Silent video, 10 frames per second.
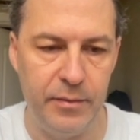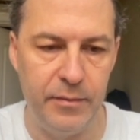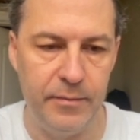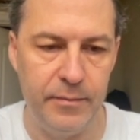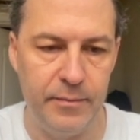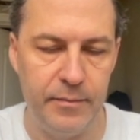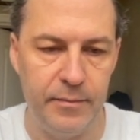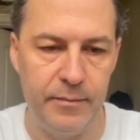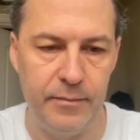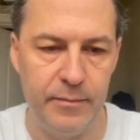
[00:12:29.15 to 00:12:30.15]

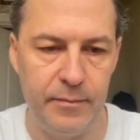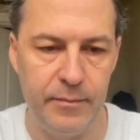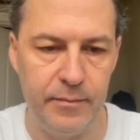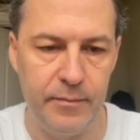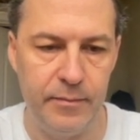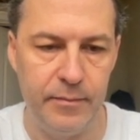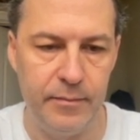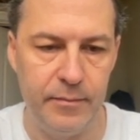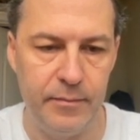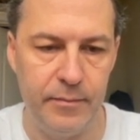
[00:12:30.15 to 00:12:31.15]

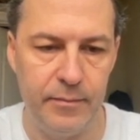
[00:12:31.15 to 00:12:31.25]
(silence)